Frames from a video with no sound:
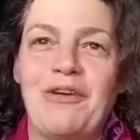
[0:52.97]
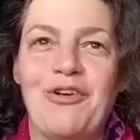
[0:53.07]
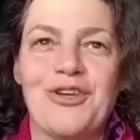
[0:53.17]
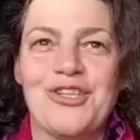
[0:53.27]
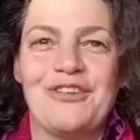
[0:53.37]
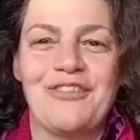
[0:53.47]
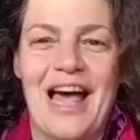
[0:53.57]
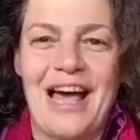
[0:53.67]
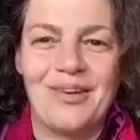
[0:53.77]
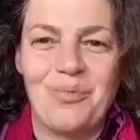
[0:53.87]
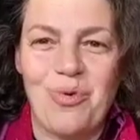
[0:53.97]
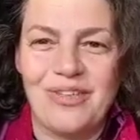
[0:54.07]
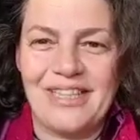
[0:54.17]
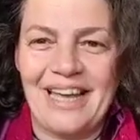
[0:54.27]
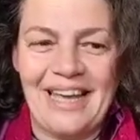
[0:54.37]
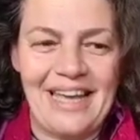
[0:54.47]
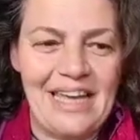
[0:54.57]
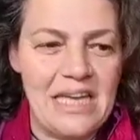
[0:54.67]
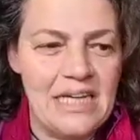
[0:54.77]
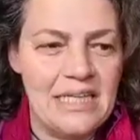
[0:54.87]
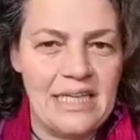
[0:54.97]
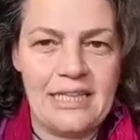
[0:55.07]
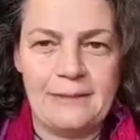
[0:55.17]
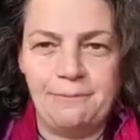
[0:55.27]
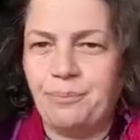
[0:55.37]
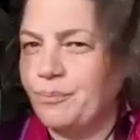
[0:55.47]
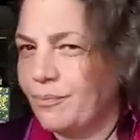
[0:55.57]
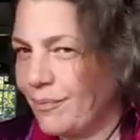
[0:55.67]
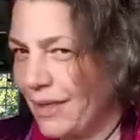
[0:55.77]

my version of that was a um,